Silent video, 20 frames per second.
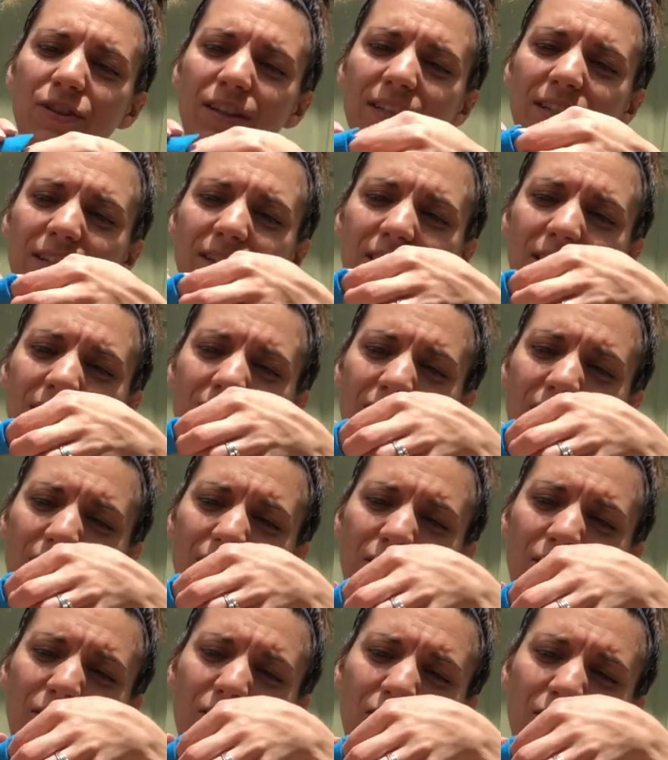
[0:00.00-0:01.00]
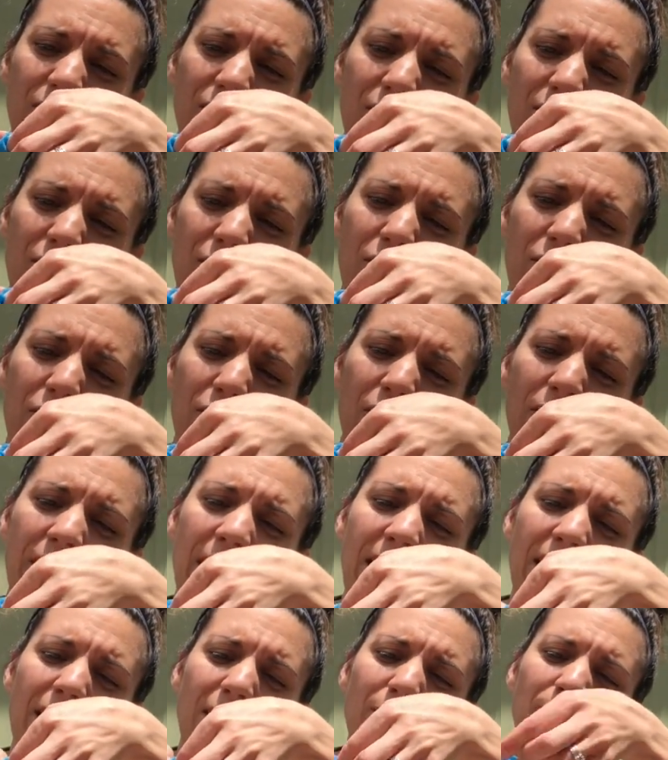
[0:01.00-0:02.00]
just curl
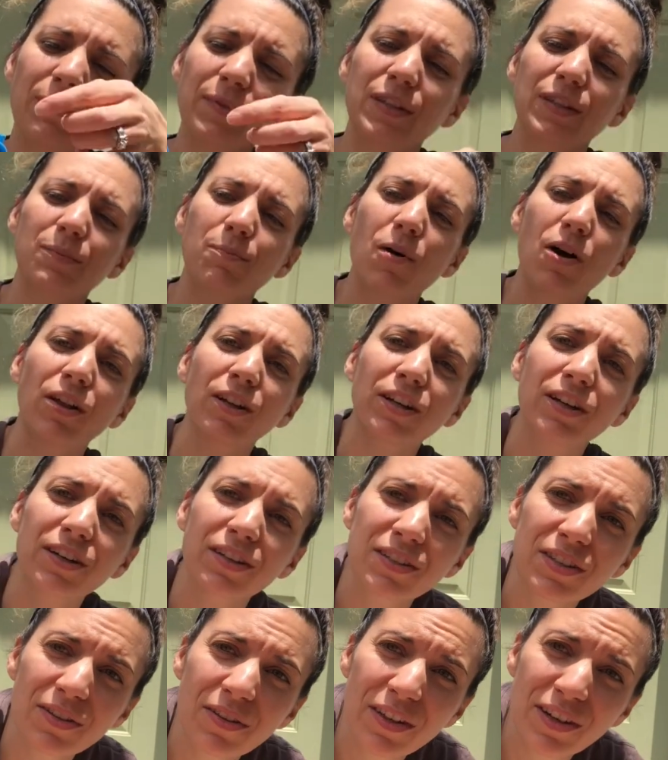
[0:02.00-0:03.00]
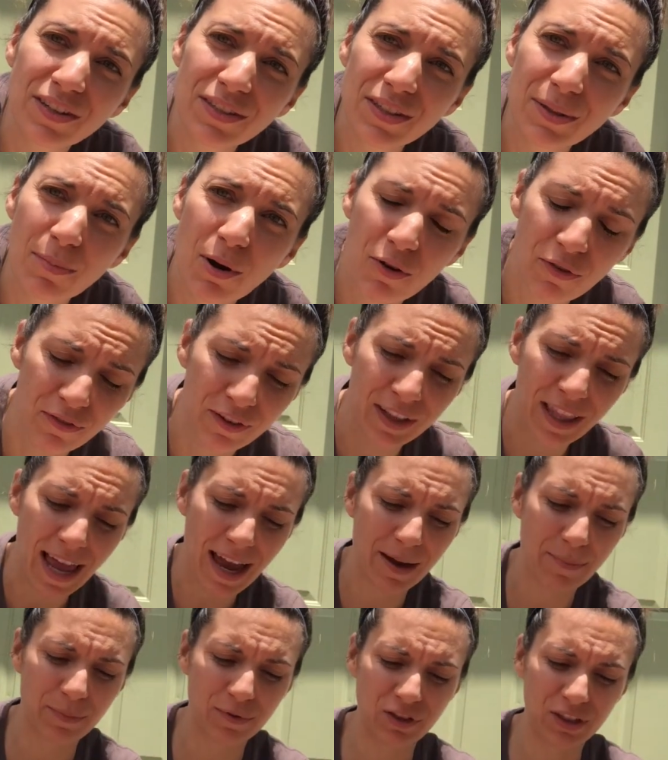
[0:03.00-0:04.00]
that up smaller so there's some
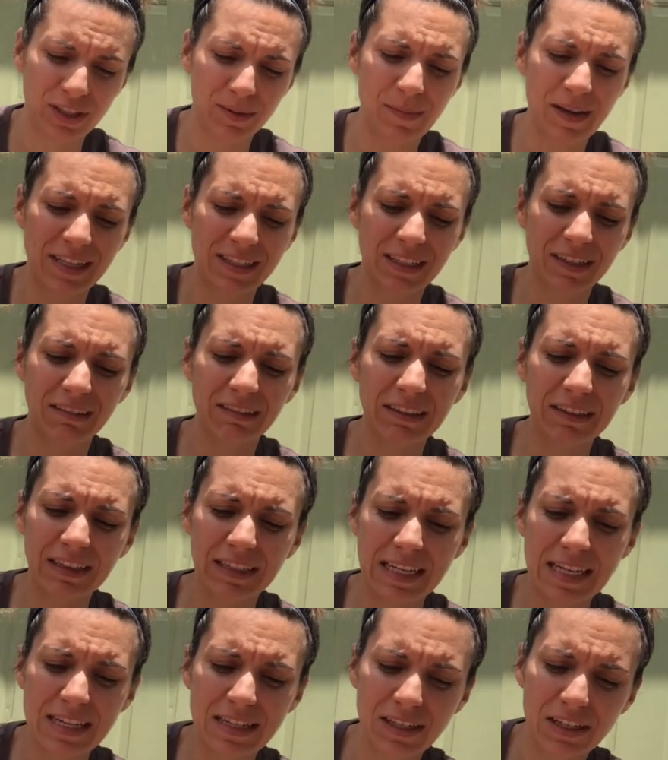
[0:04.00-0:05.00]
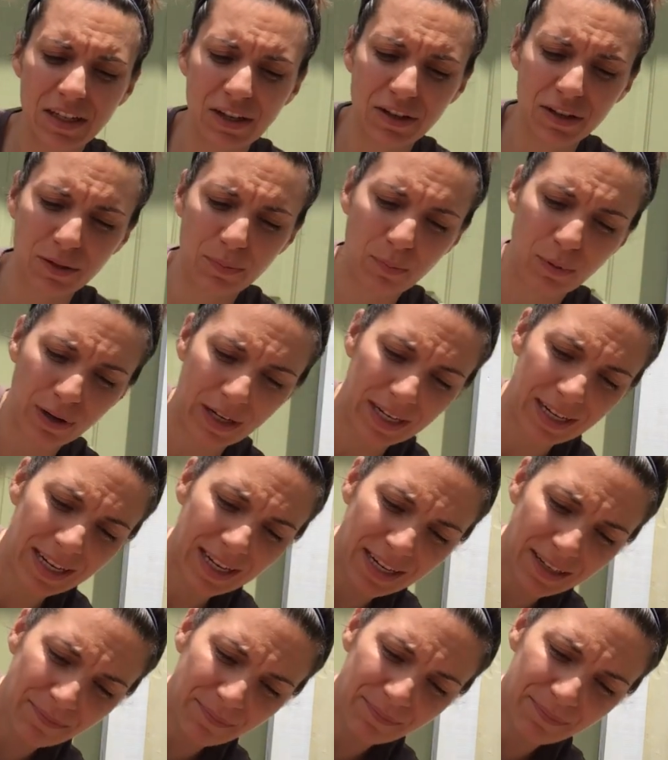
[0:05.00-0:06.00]
overlap, just makes it a little easier to put it
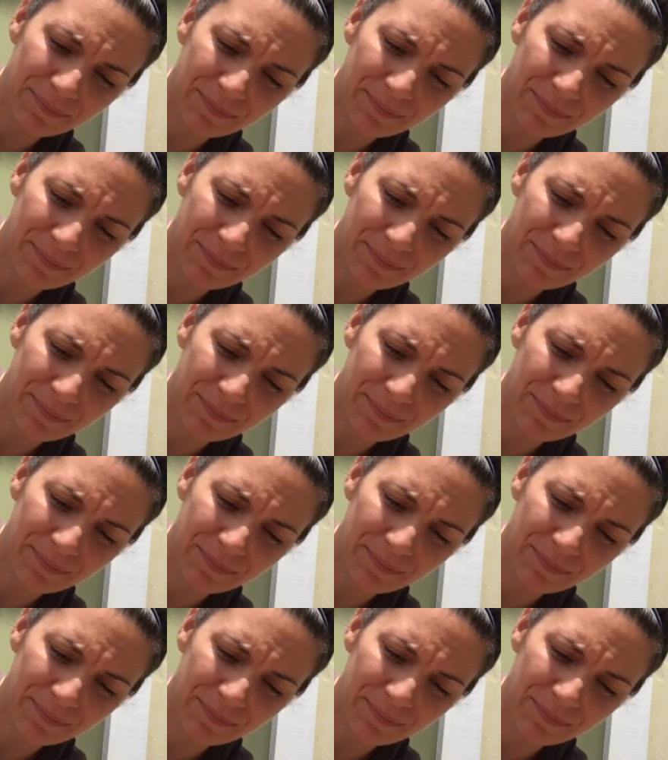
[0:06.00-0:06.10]
in.